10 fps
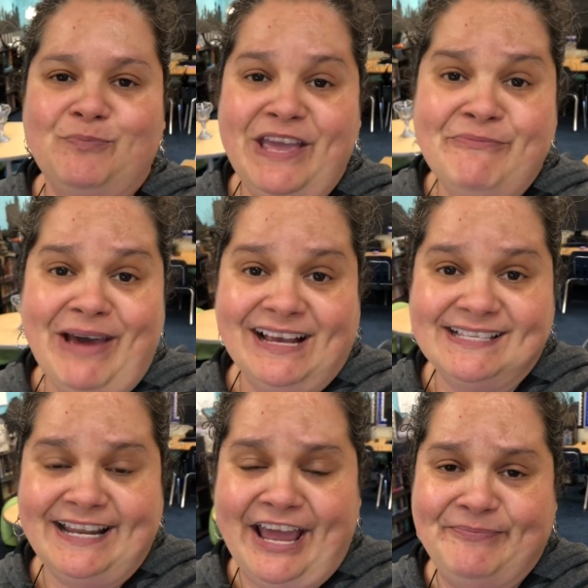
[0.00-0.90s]
being back
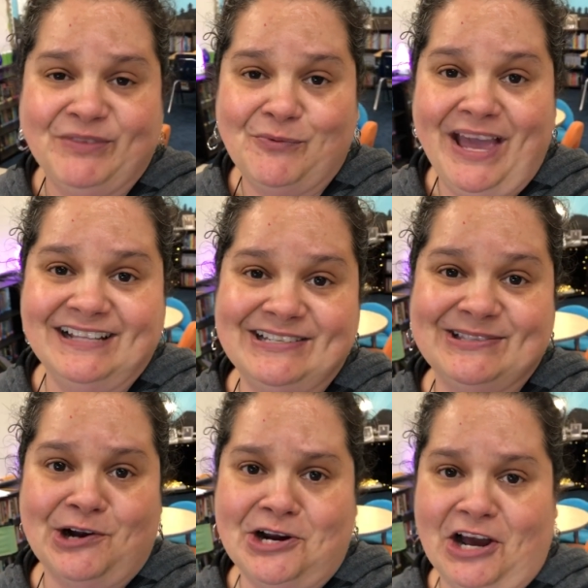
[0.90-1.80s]
today, we had to
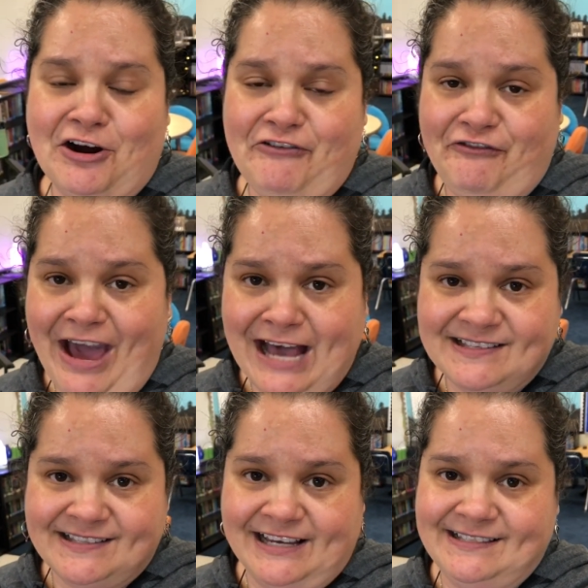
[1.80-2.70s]
start our
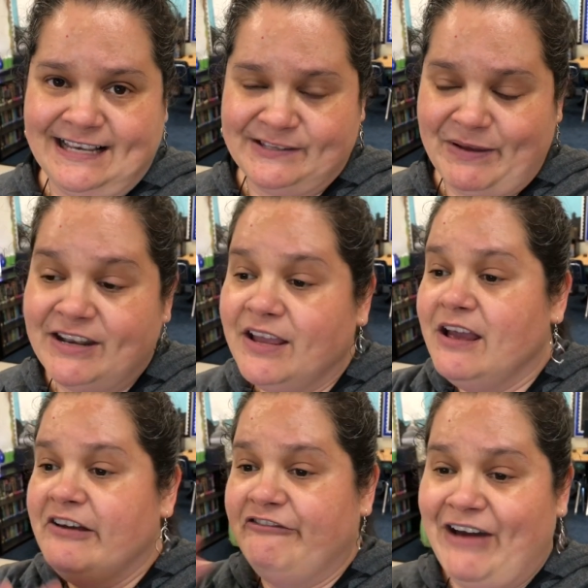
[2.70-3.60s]
FAST assessment.
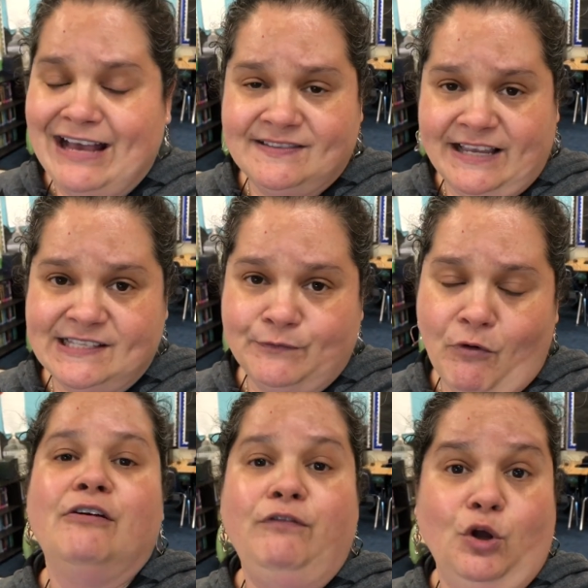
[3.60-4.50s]
FAST stands
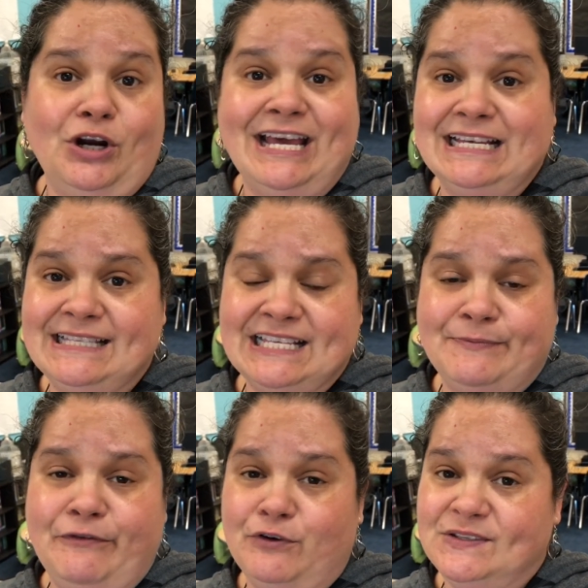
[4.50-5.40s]
for Florida
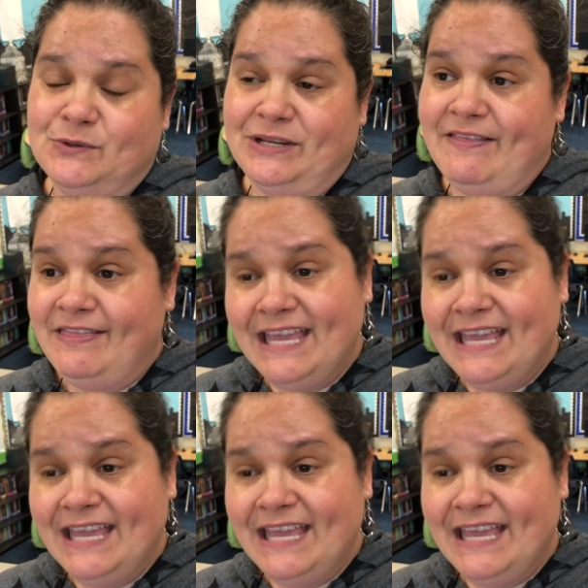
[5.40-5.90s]
Assessment for Student